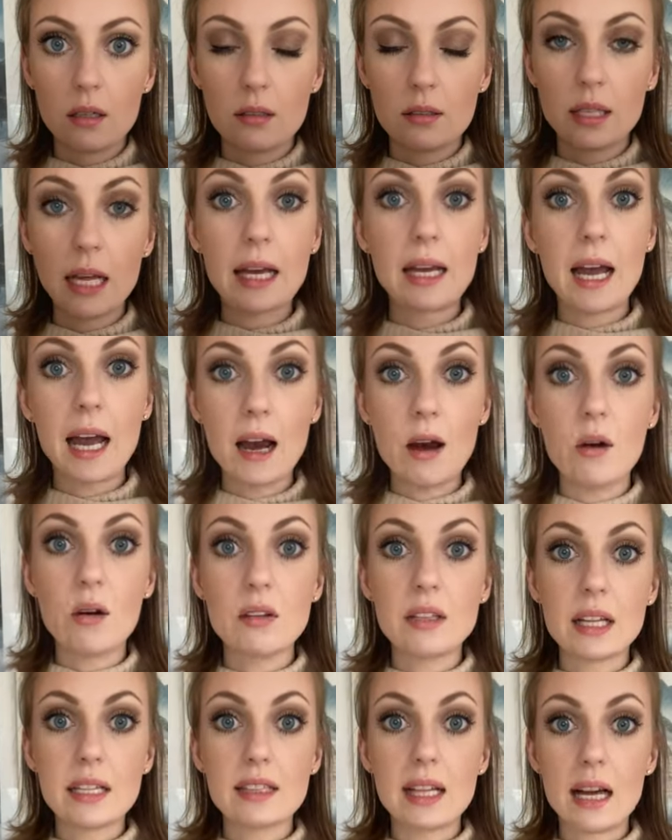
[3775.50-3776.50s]
like how
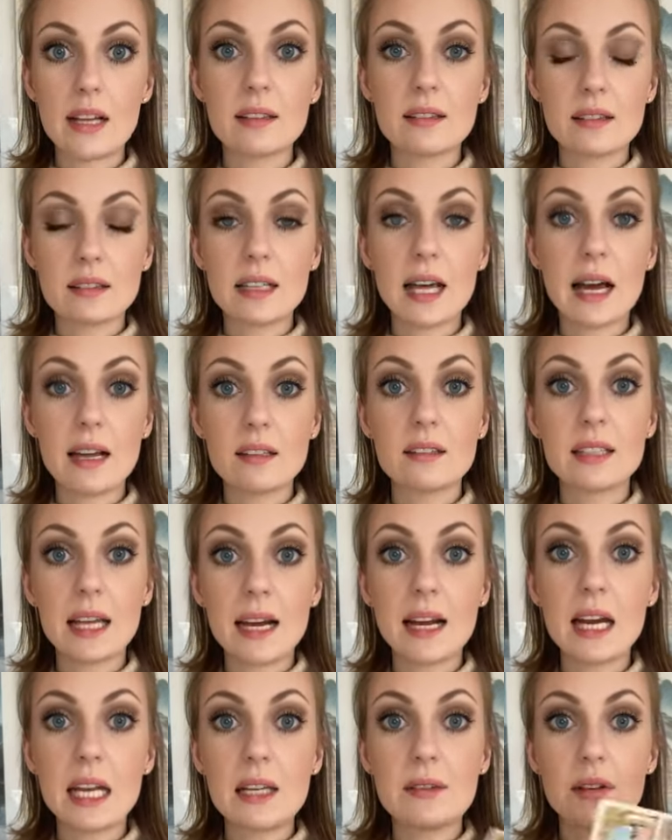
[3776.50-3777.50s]
like that that
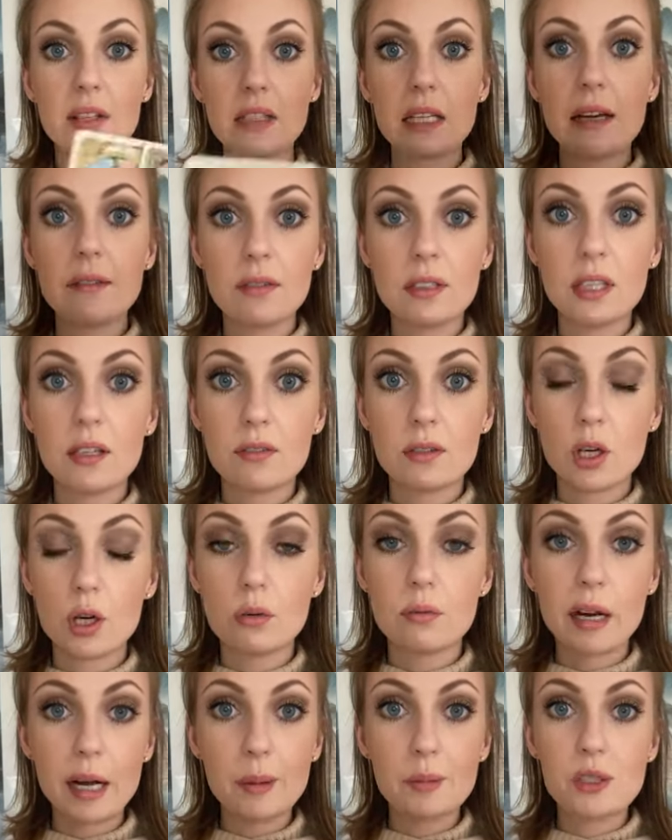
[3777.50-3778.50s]
that kind of a level of
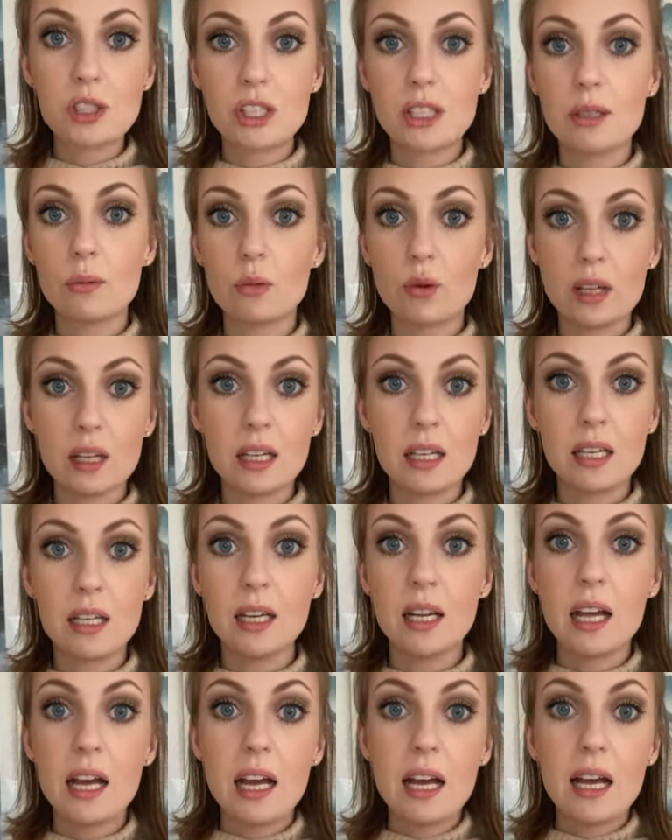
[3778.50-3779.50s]
corruption
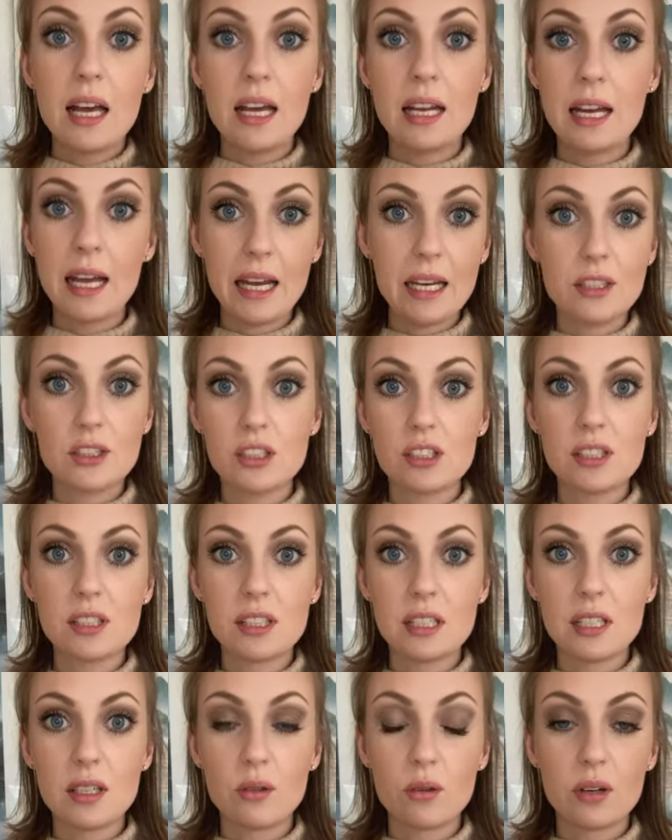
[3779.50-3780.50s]
within an
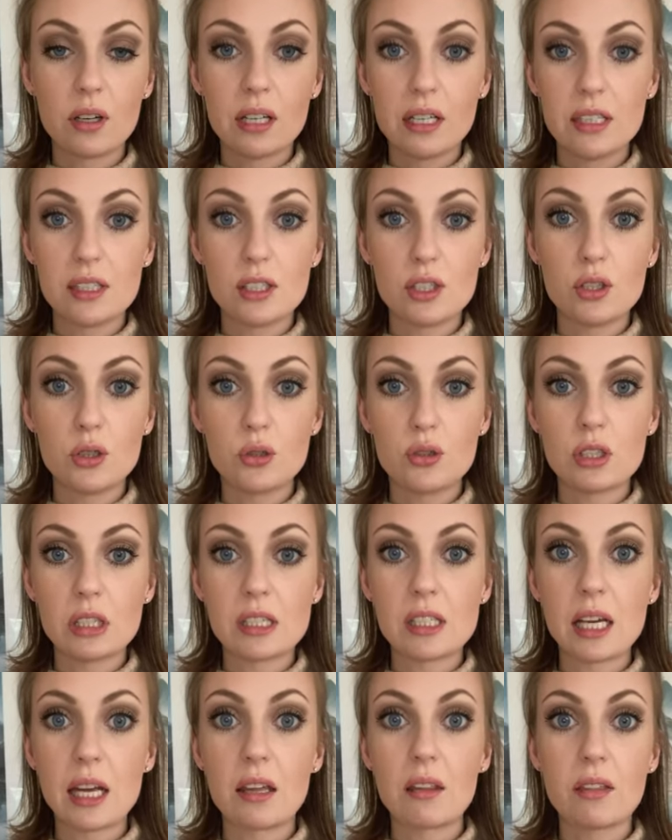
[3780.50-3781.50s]
agency or an institution
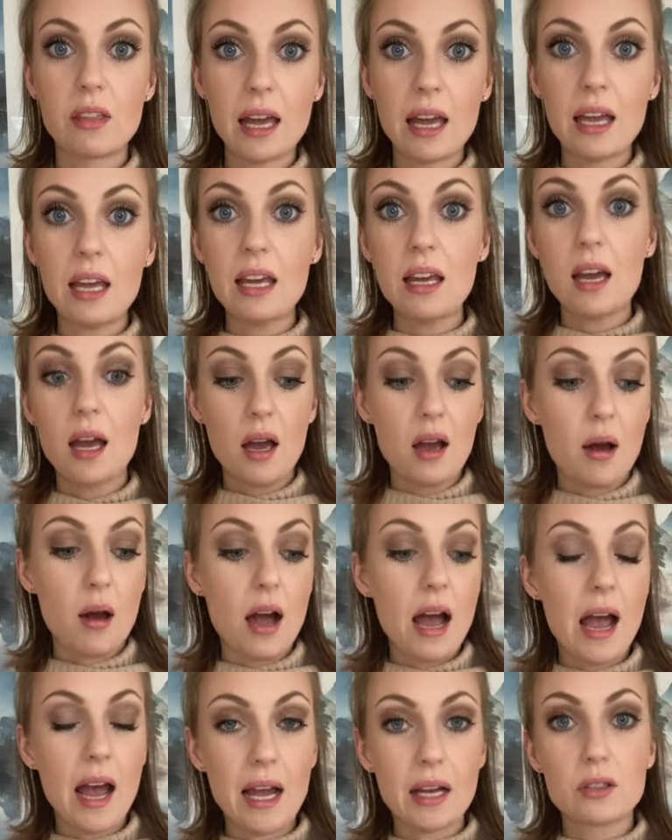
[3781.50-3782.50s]
it's like they
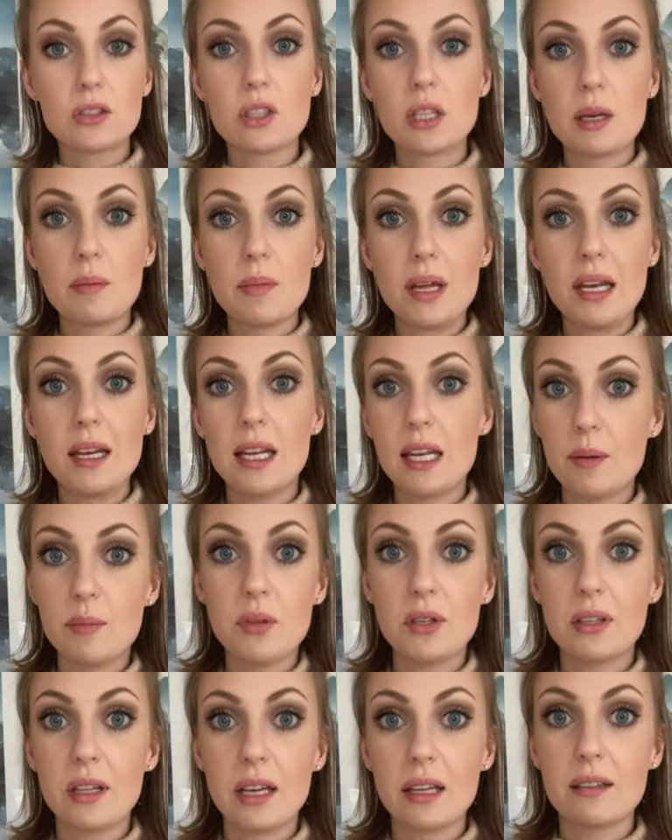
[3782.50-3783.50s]
actually
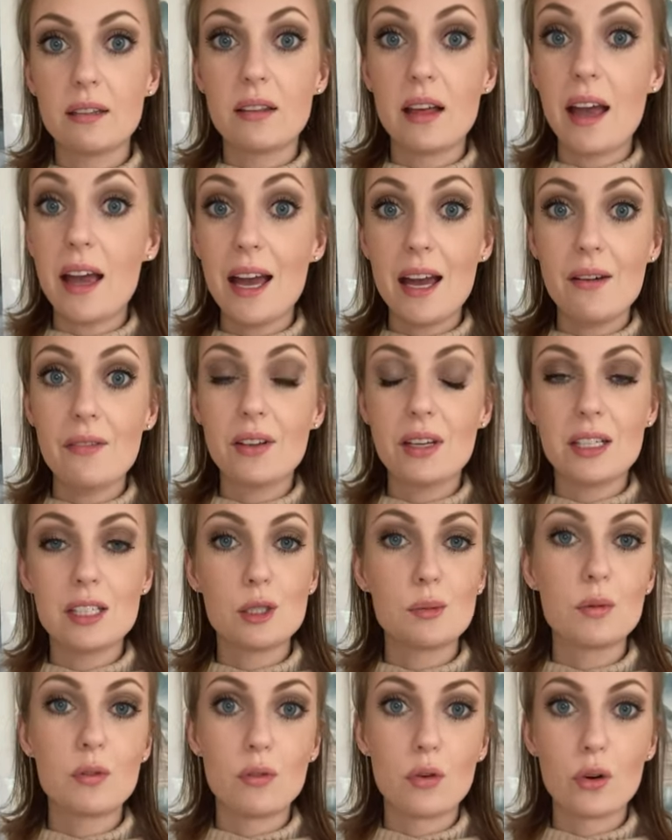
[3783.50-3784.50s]
manipulate the evidence
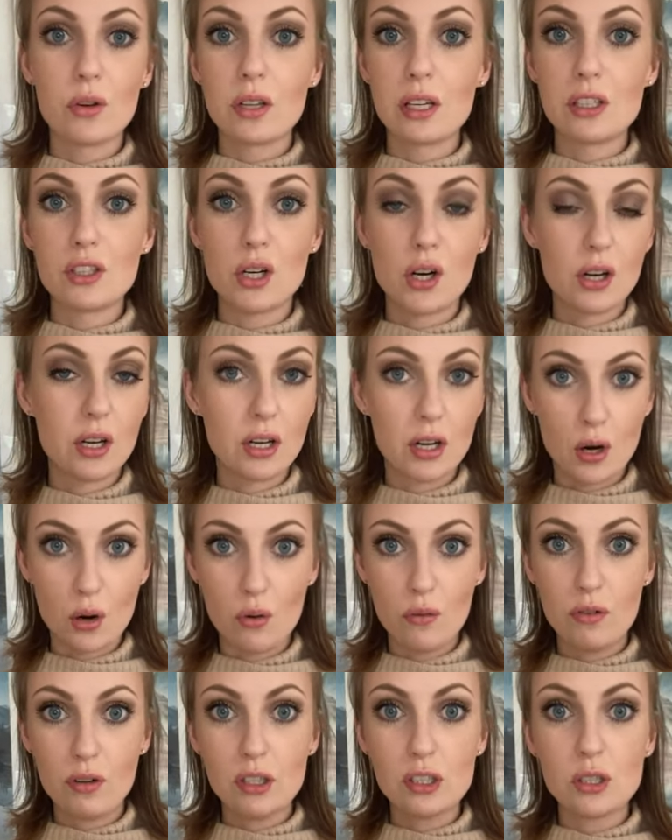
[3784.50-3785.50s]
before they turn it
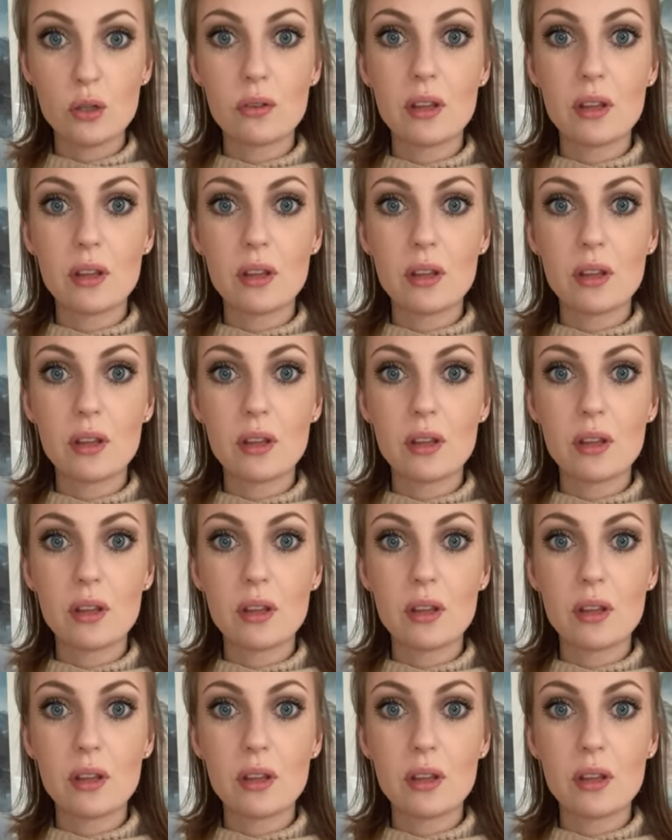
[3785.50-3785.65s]
over so